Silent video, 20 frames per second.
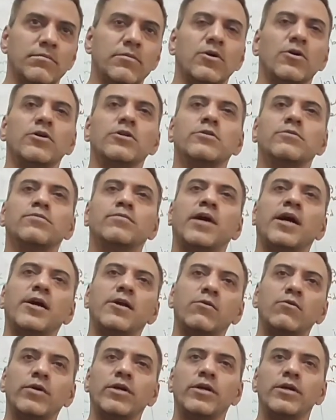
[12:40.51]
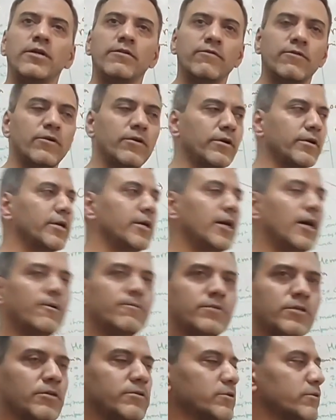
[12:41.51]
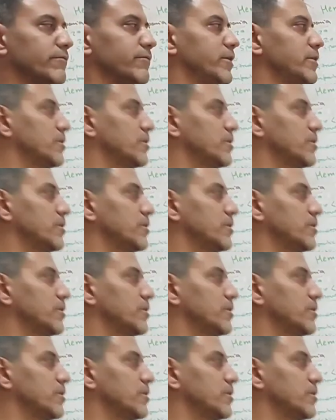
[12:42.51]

Because bile we need for absorption